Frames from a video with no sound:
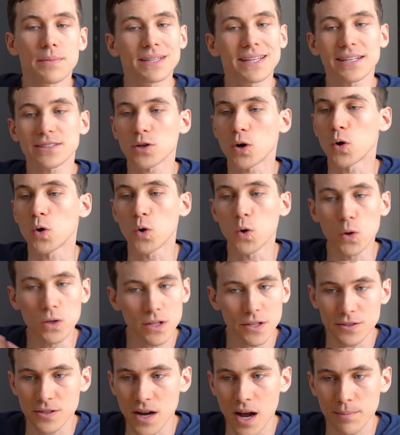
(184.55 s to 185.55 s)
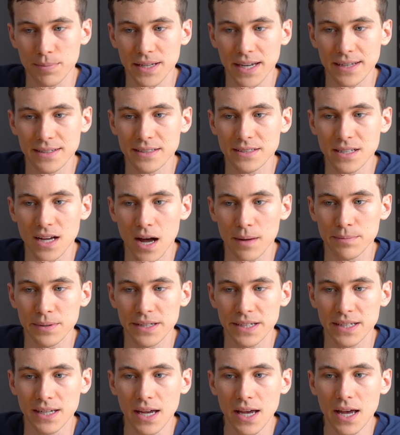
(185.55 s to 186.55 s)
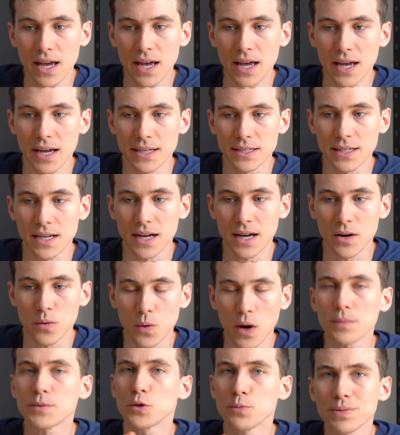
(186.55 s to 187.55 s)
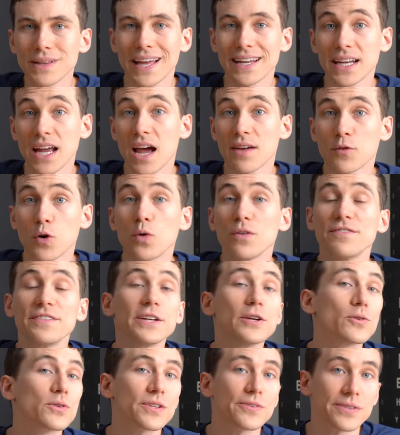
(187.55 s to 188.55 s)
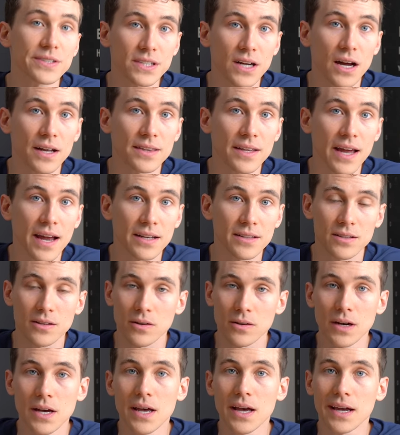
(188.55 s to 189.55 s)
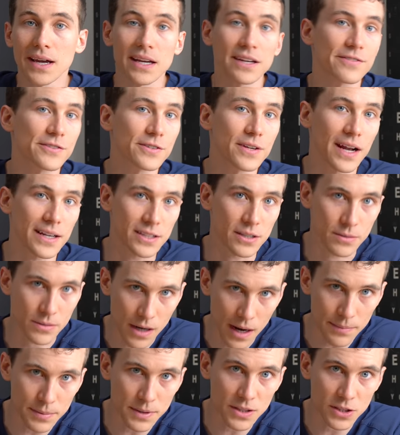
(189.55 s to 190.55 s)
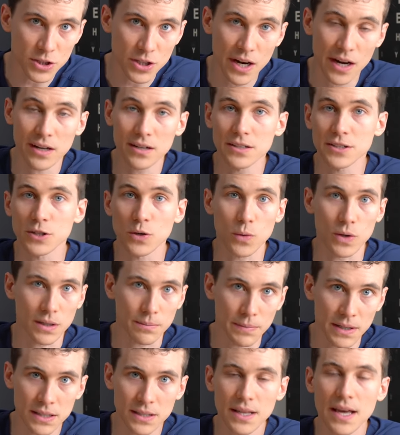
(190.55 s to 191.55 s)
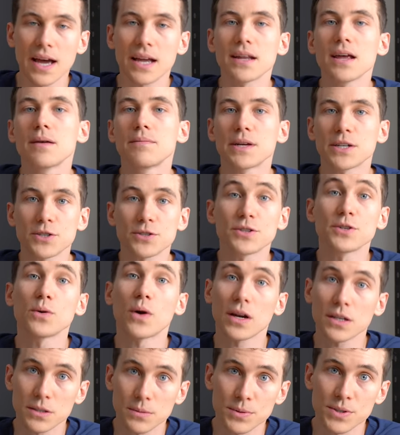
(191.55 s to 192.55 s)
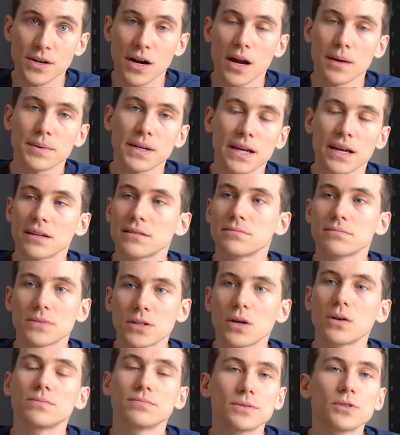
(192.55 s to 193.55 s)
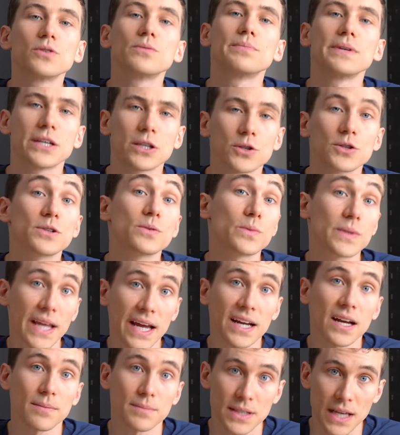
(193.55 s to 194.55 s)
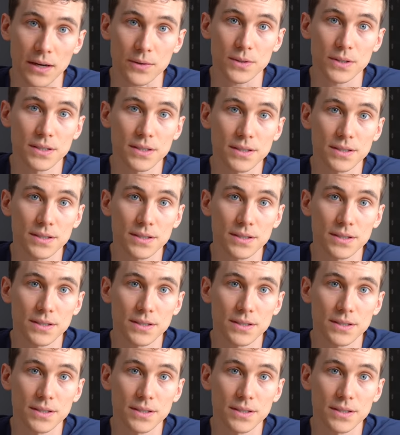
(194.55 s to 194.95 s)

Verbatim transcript: But that's a whole other complicated topic, and uh, I do plan plan to have a whole video series on that. So again, if you're not subscribed to the channel and you don't want to miss that, make sure you are subscribed again so you'll be alerted when that comes out.